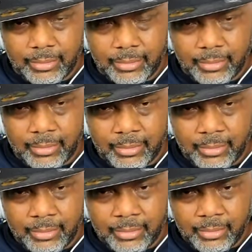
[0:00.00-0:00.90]

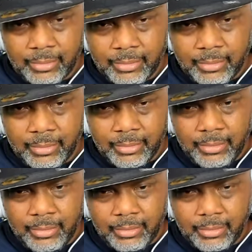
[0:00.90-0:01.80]

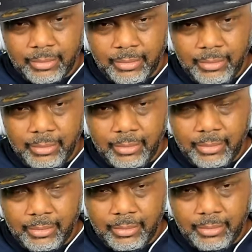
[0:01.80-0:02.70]

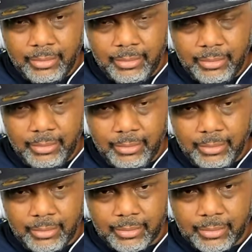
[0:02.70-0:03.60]

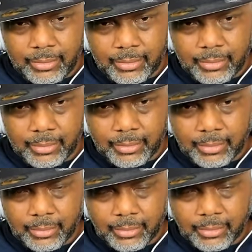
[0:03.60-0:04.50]

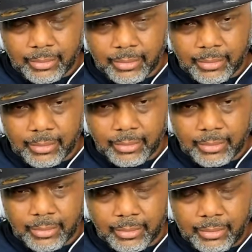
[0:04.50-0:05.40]
(not speaking)